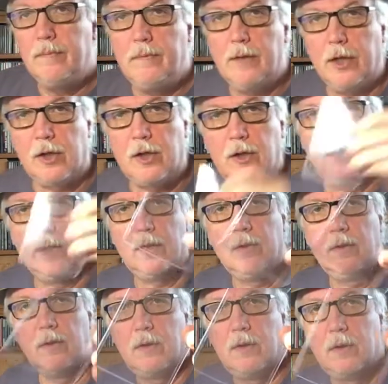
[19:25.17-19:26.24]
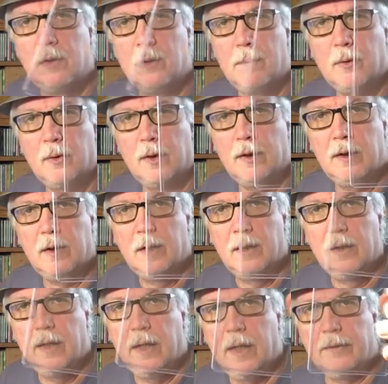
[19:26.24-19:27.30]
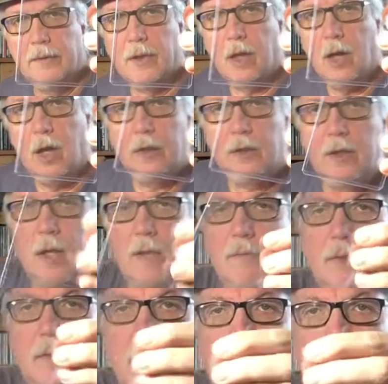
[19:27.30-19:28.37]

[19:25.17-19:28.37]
They're clear border, and they're hardcover,